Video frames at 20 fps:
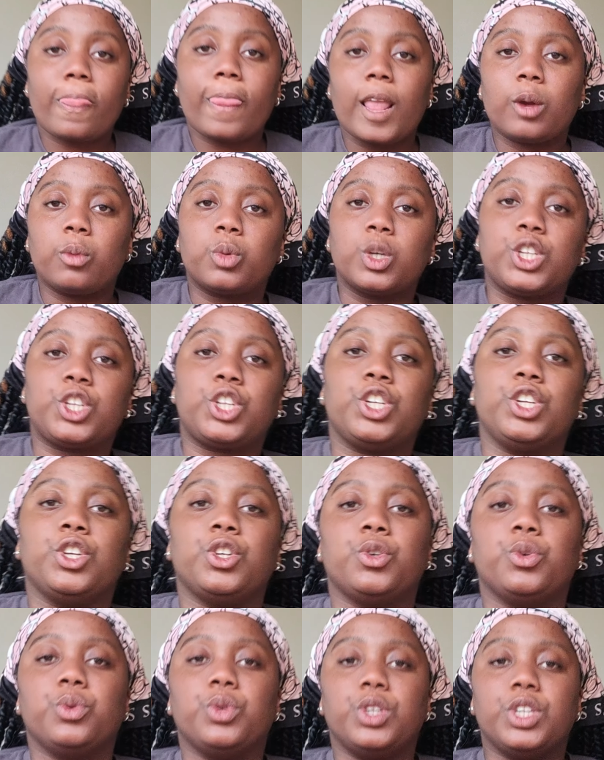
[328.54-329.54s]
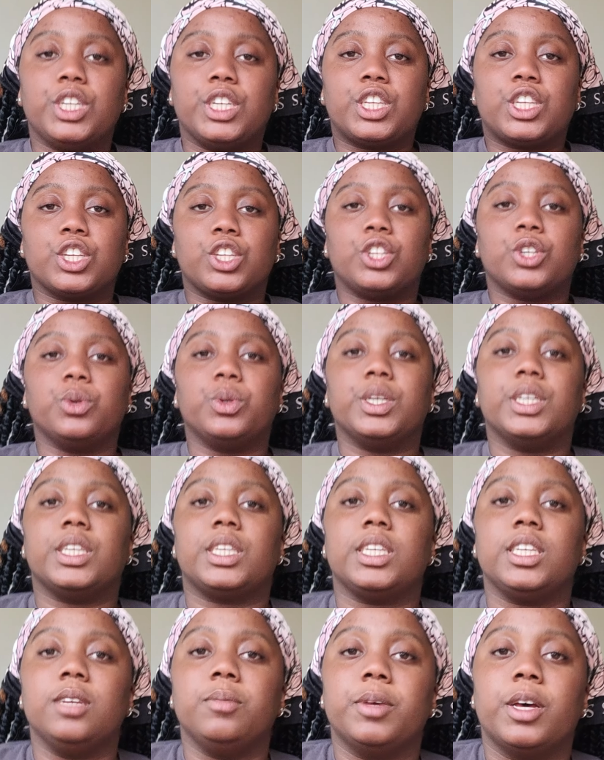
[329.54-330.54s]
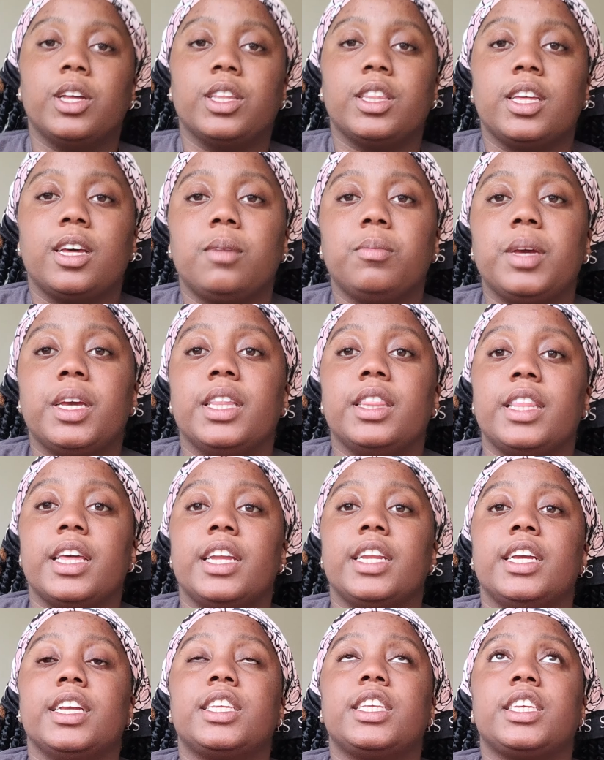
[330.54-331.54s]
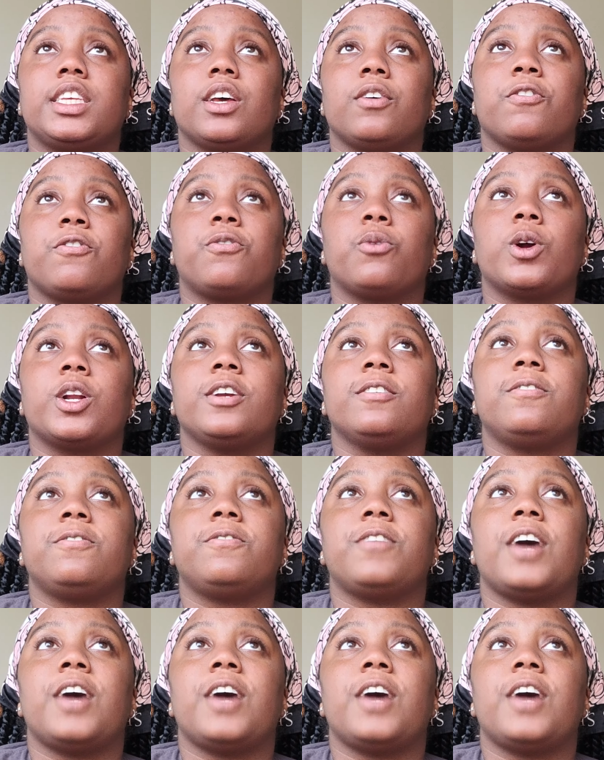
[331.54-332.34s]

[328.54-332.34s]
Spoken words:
what you need to do is email them, and then it's a 30